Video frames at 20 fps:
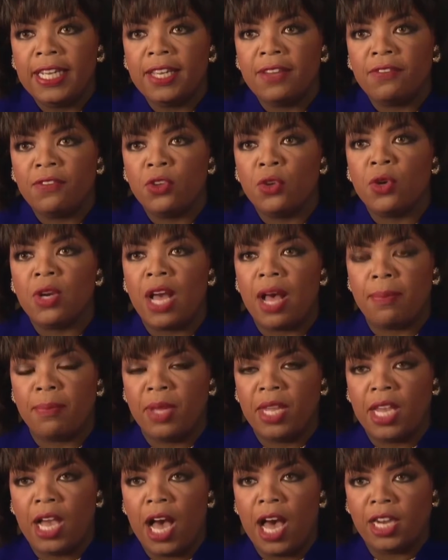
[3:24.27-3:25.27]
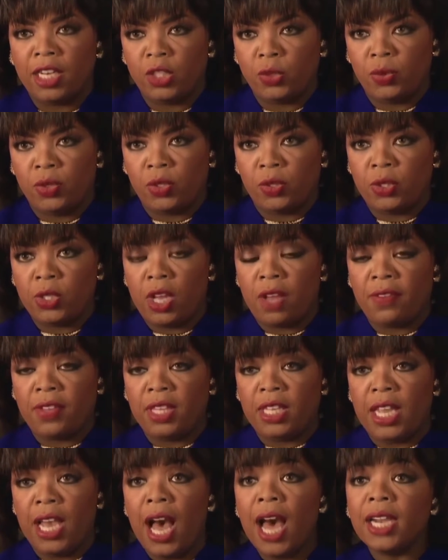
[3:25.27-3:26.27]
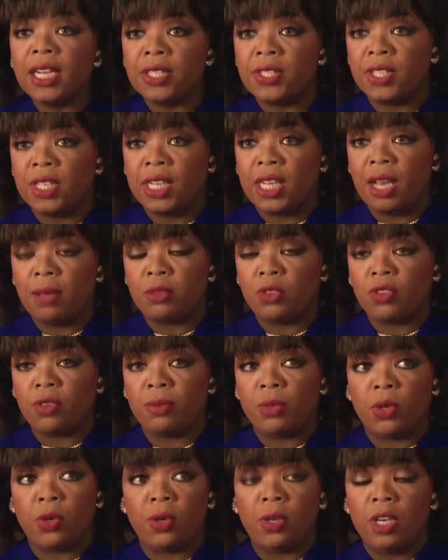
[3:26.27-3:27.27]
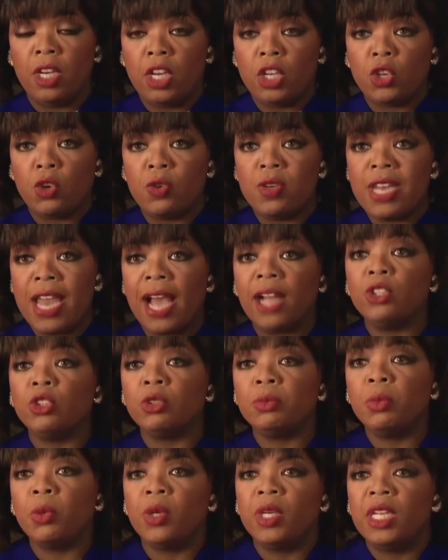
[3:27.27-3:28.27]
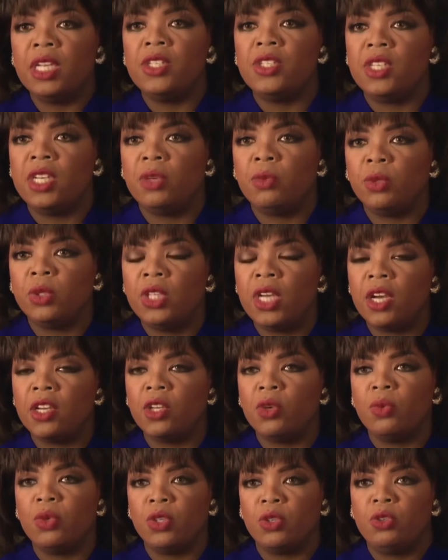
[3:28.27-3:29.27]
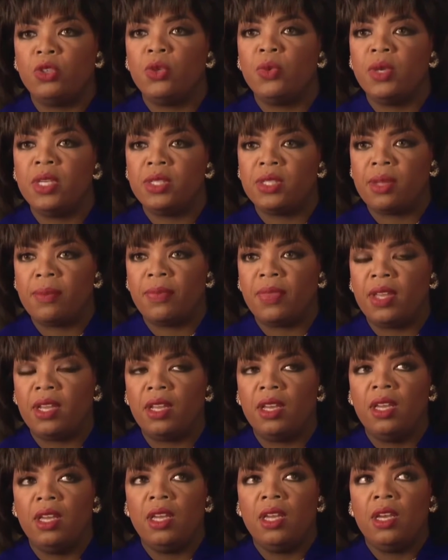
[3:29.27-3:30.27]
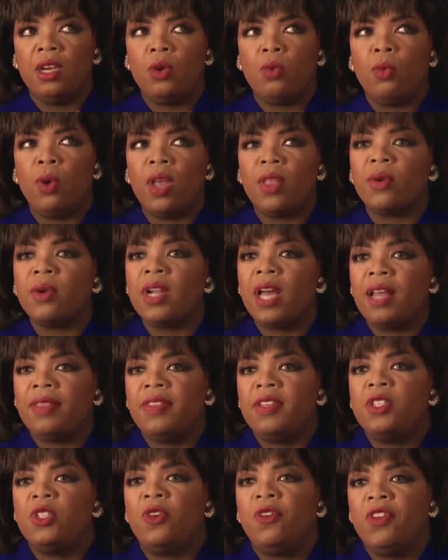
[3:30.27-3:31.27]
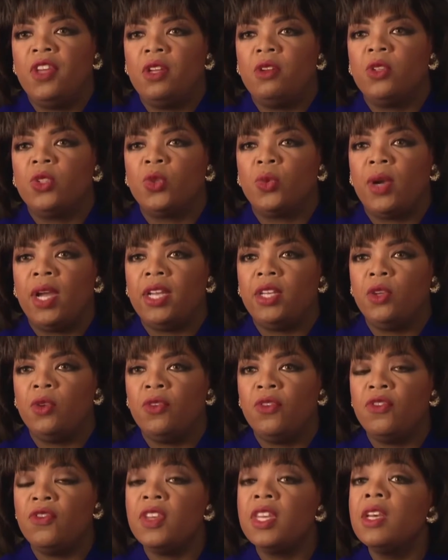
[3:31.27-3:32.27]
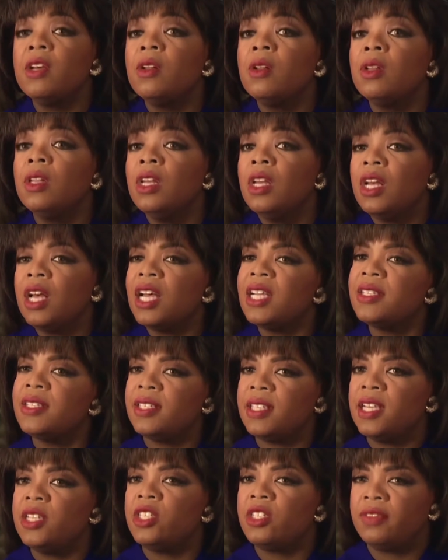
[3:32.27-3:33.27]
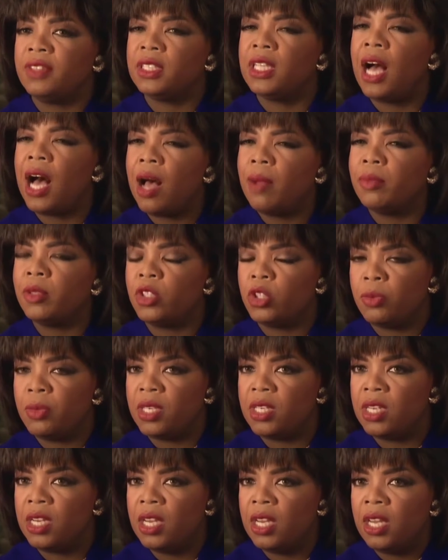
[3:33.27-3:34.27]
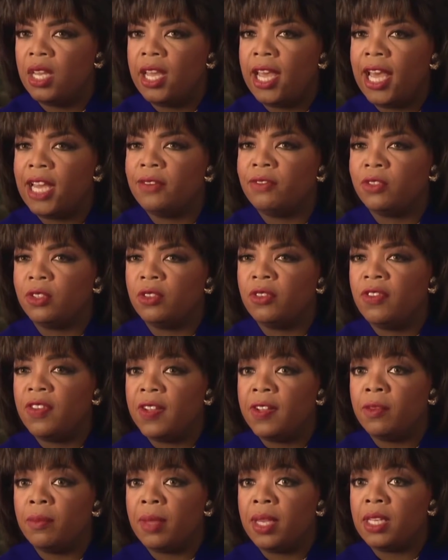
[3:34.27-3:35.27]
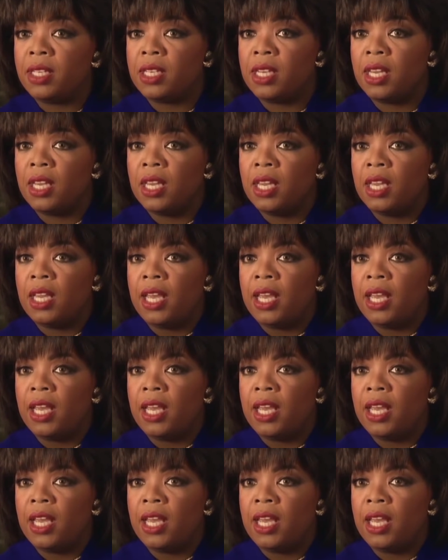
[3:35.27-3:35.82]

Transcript: if you're not being honest with yourself. And the honesty comes from your natural born instinct will tell you when you're doing something whether or not this feels right. You feel a sense of accomplishment and fulfillment